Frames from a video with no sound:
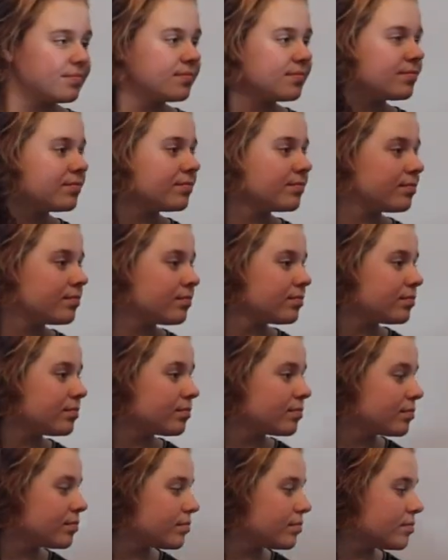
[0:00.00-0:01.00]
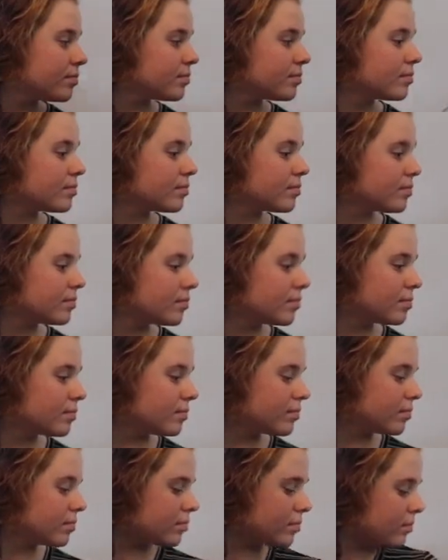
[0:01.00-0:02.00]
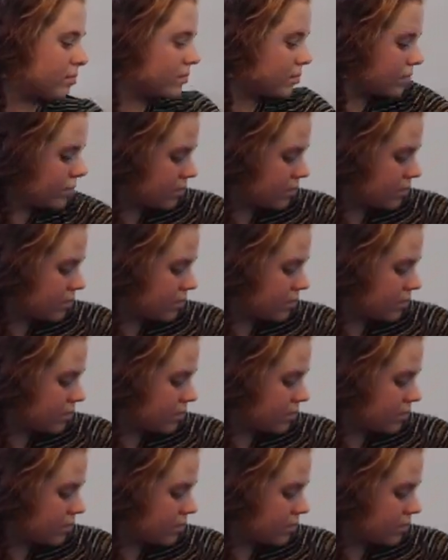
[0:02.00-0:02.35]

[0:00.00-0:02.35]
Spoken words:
This person isn't speaking.